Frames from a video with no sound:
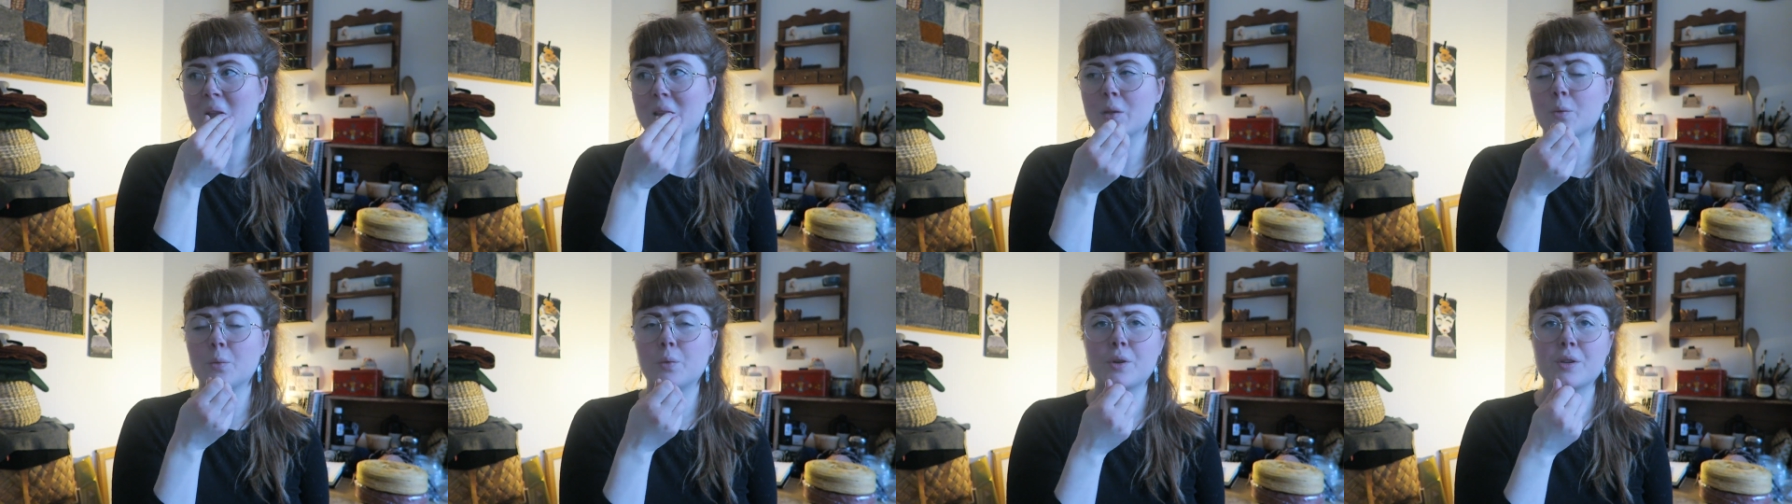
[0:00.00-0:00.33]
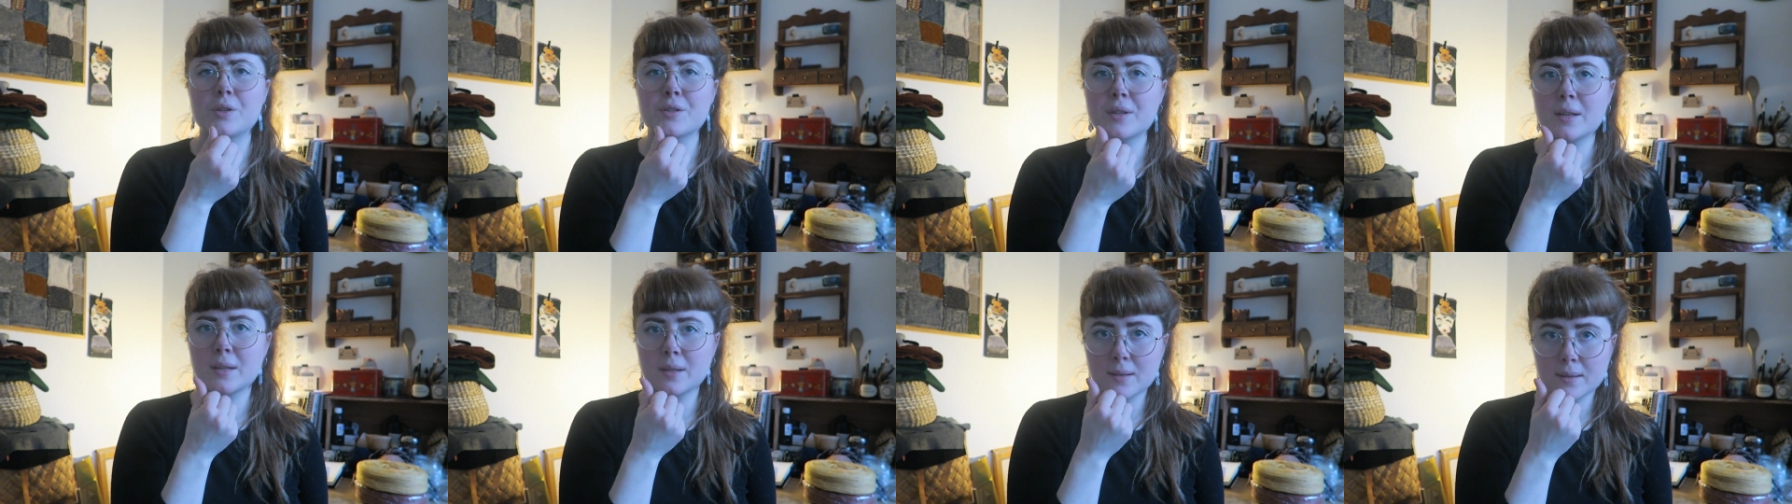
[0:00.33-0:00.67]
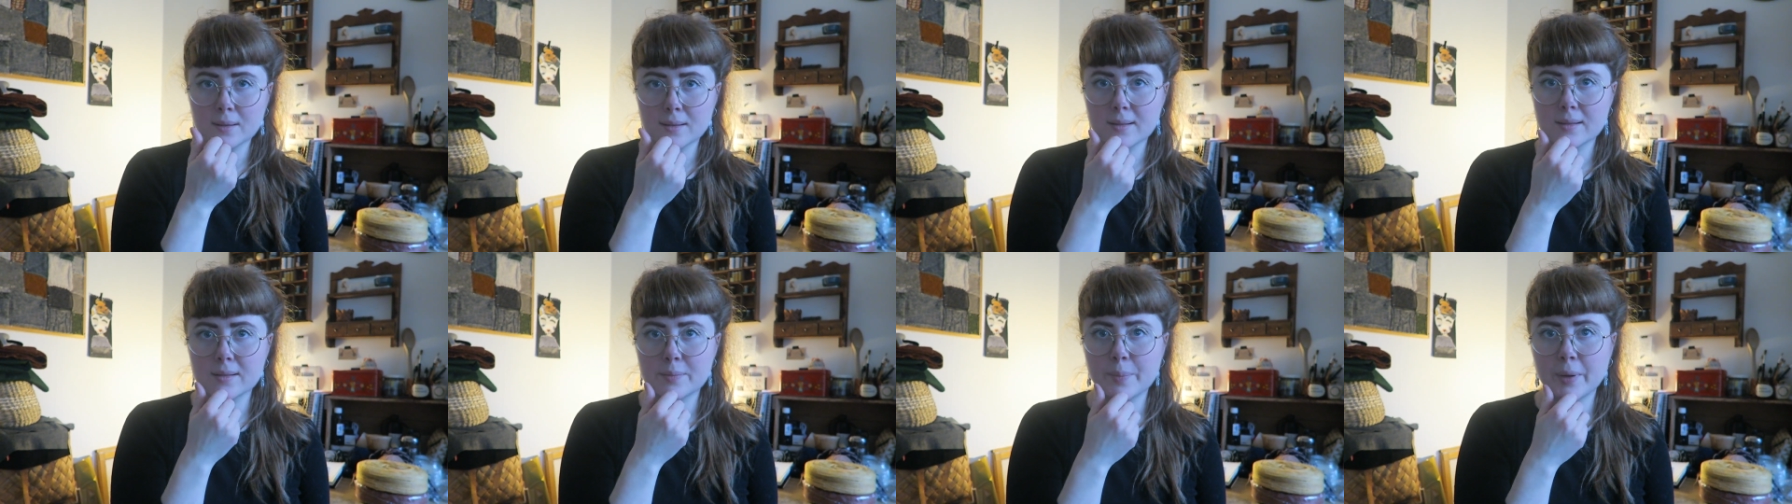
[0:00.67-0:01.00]
The worsted
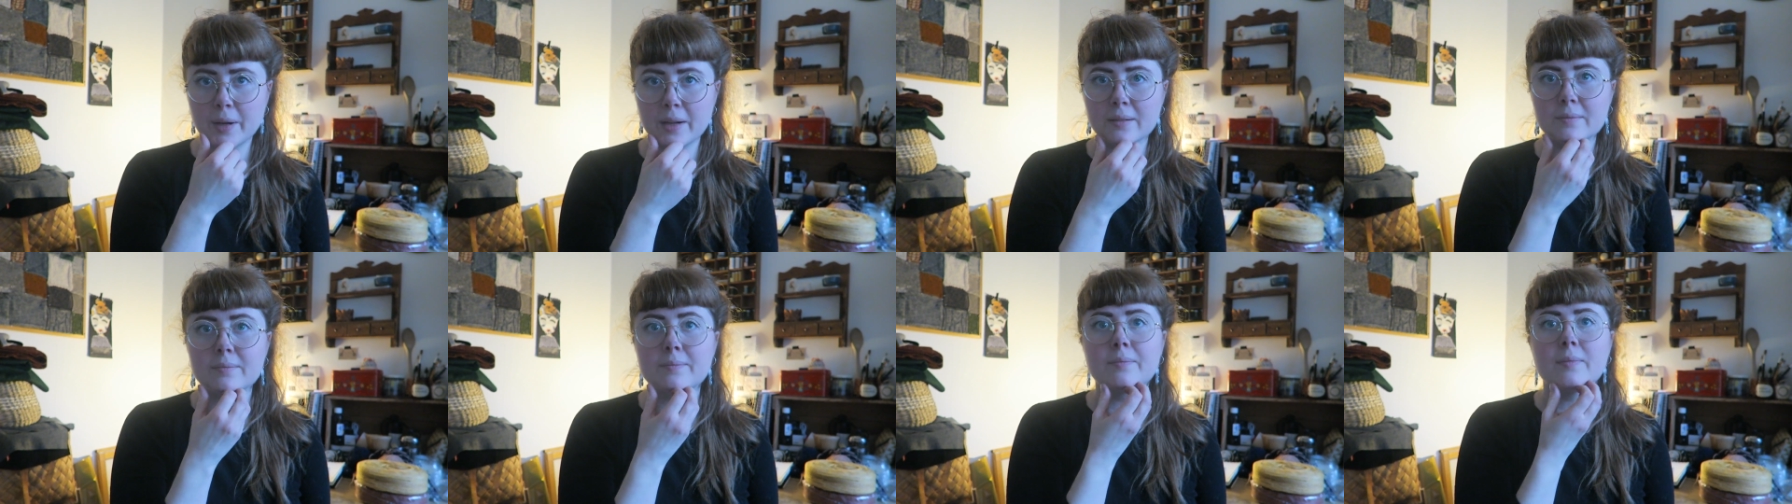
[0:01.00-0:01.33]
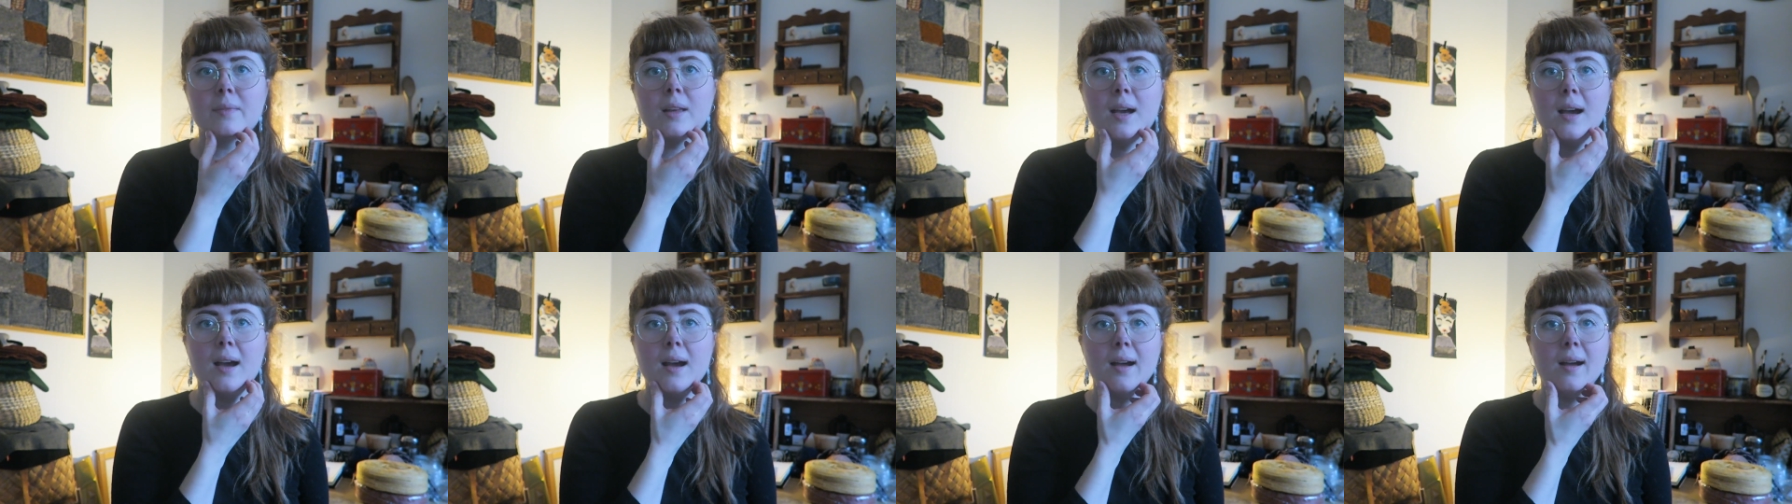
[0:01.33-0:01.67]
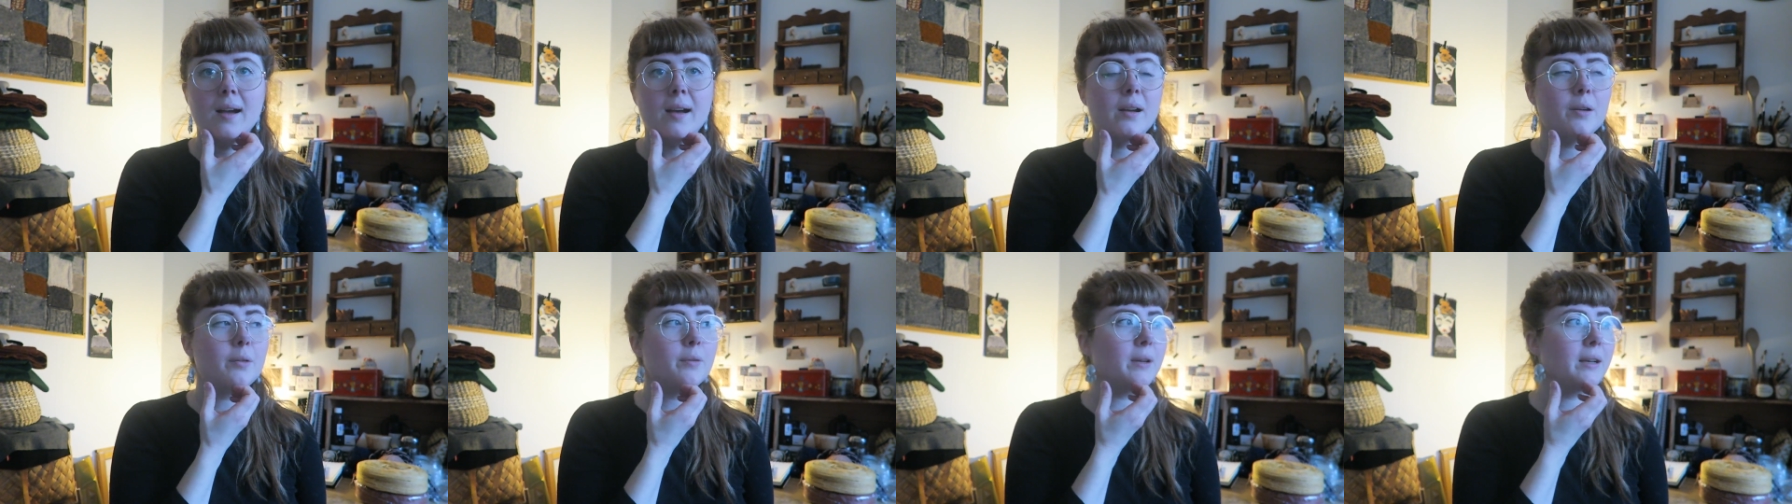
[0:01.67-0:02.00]
spun.
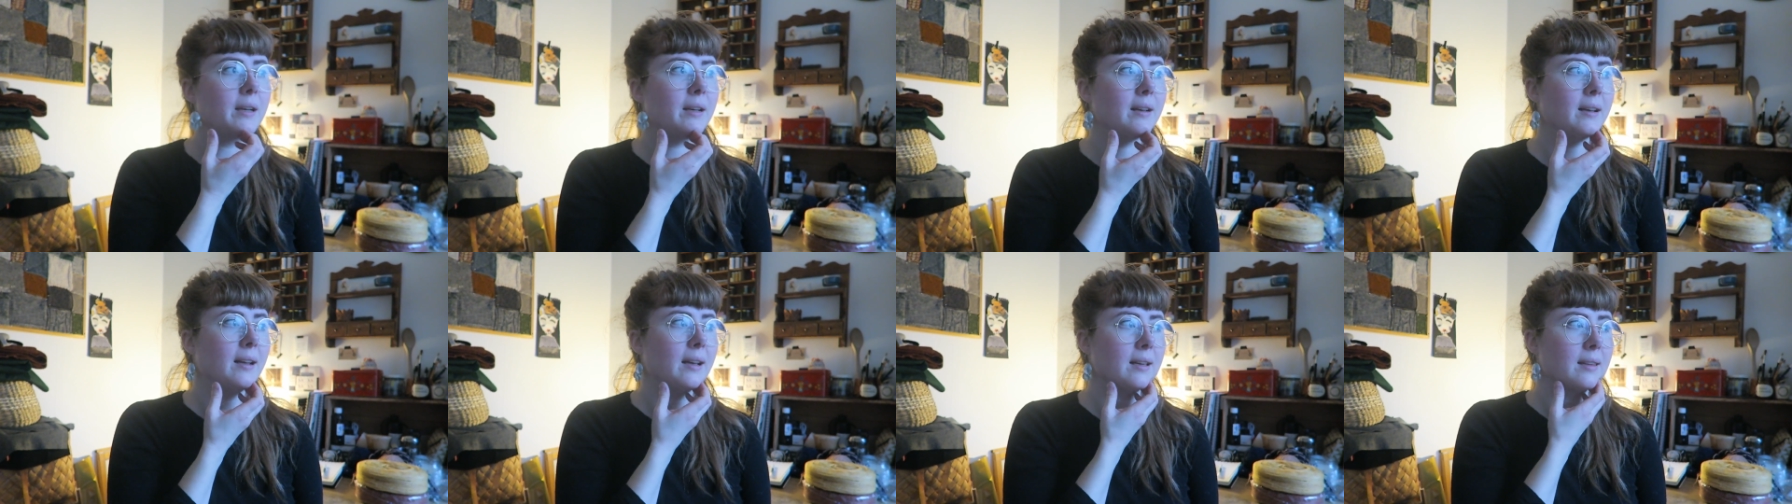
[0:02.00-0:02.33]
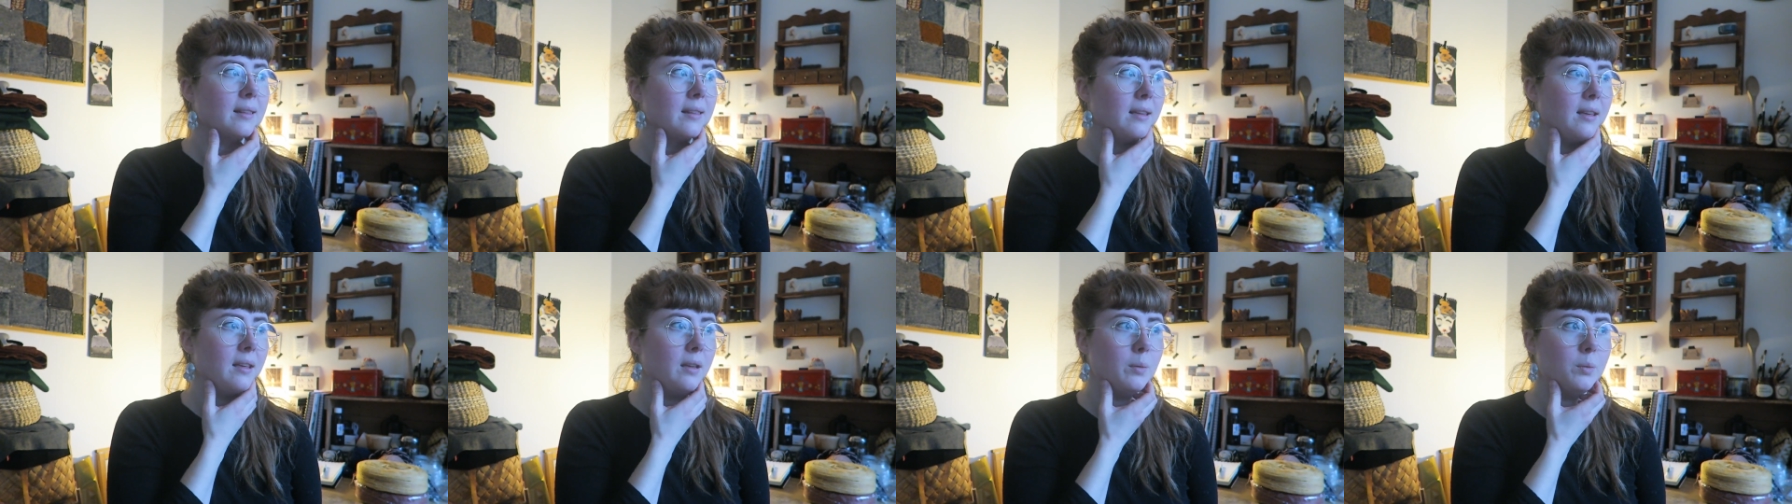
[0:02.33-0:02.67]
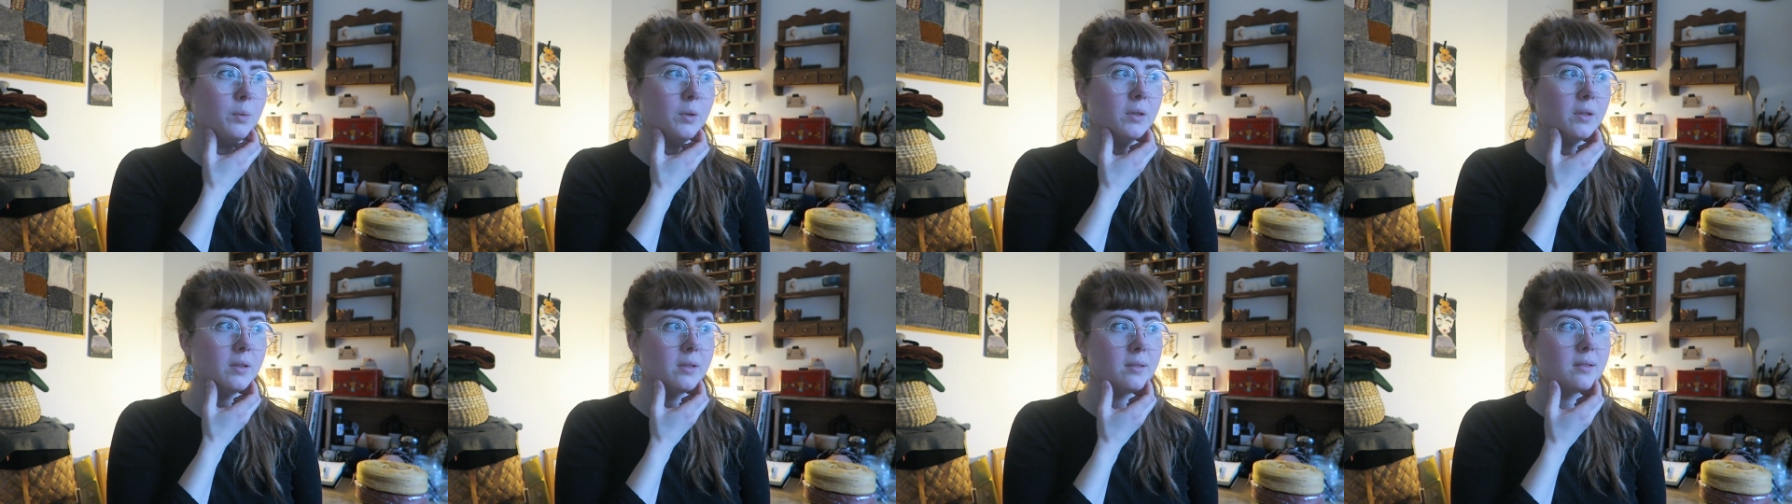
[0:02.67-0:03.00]
I really like the
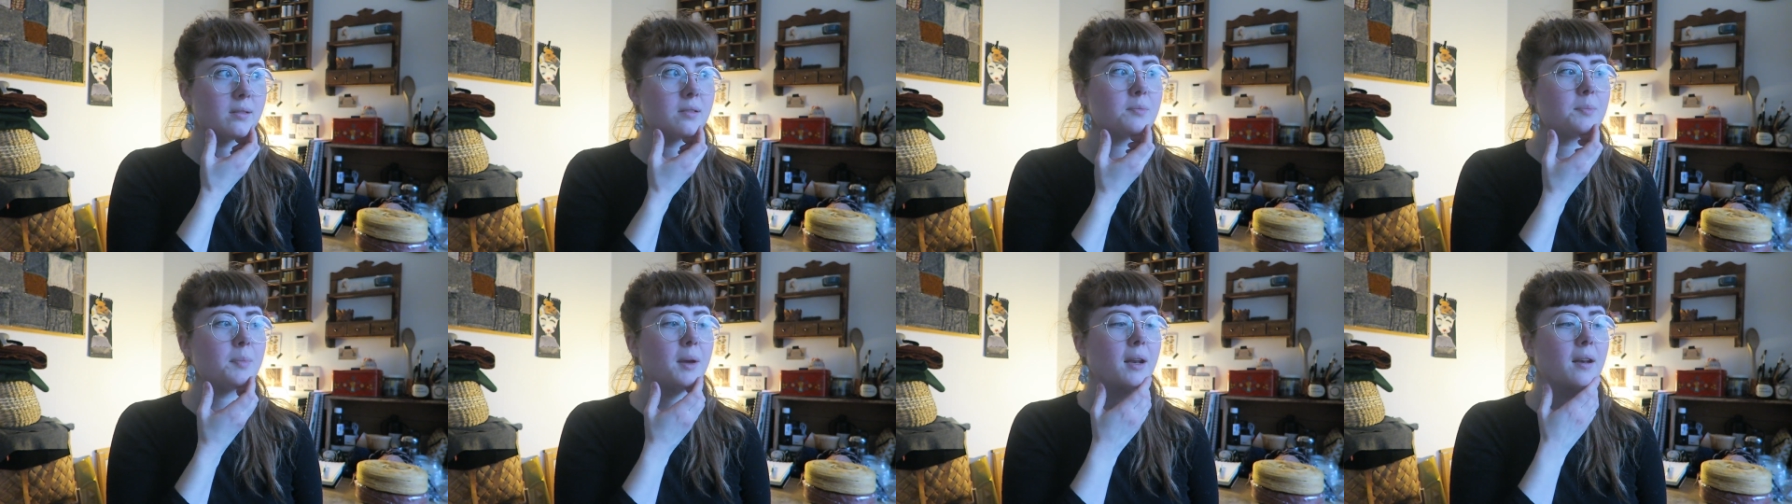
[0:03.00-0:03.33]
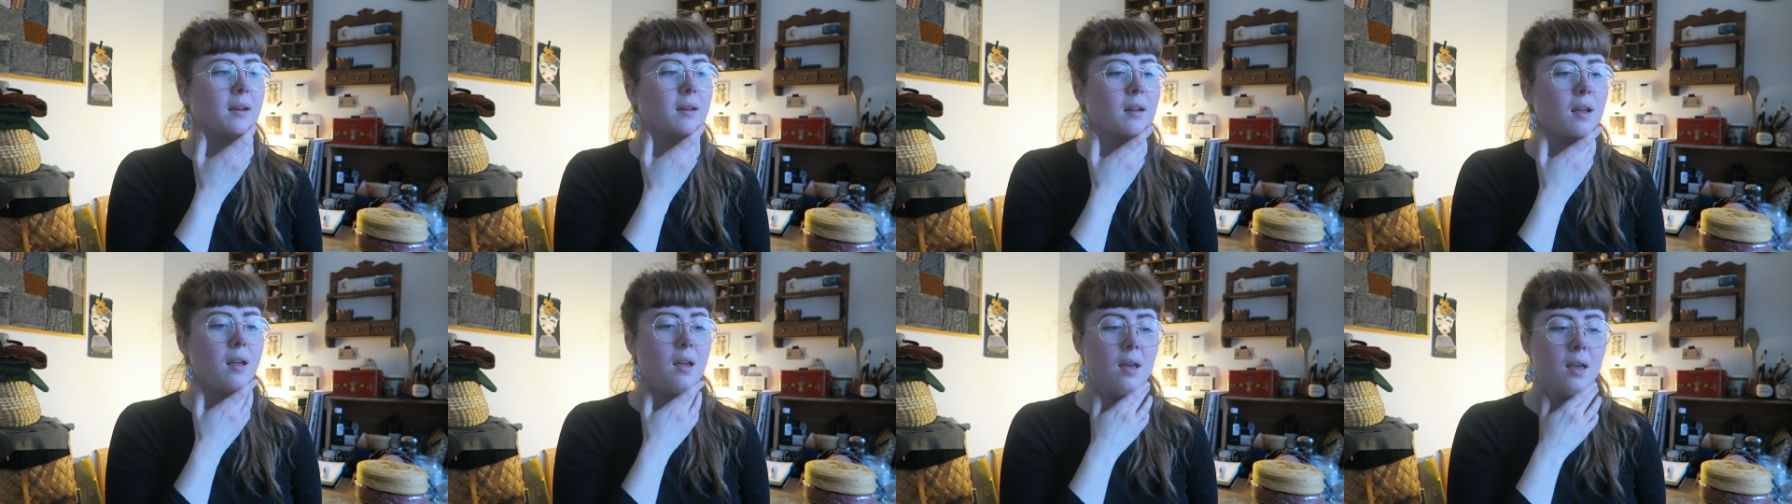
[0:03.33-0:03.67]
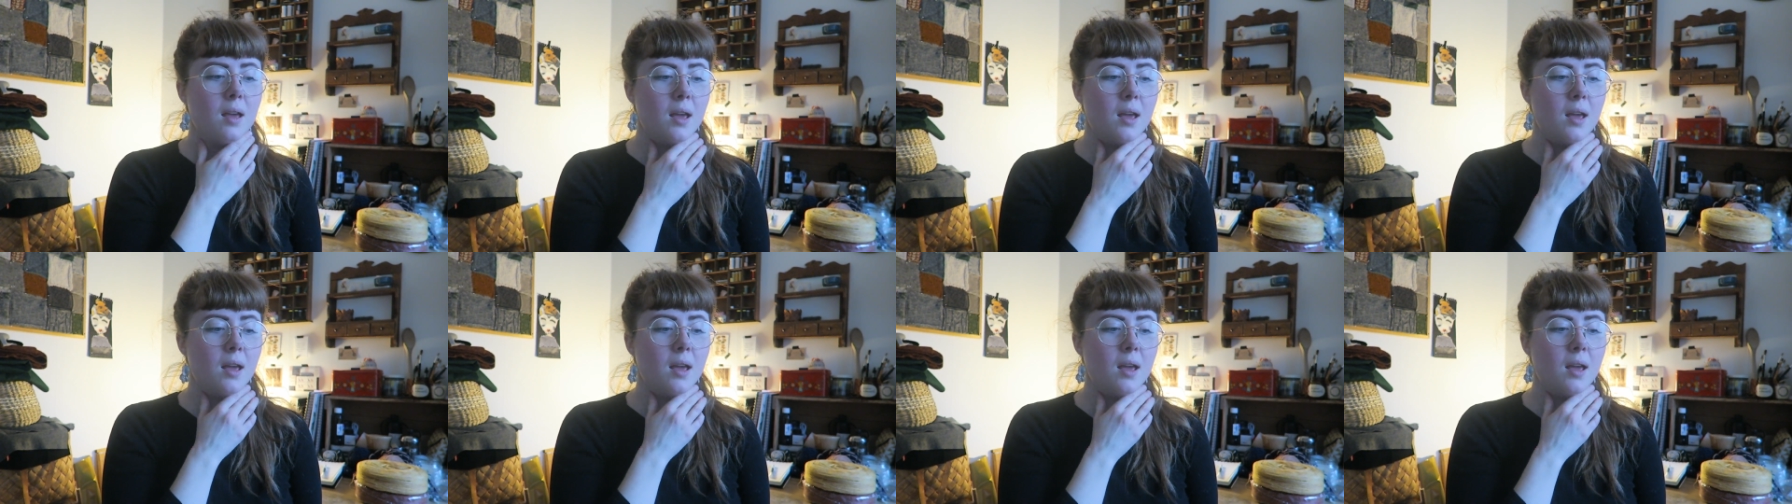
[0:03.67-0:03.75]
woolen spun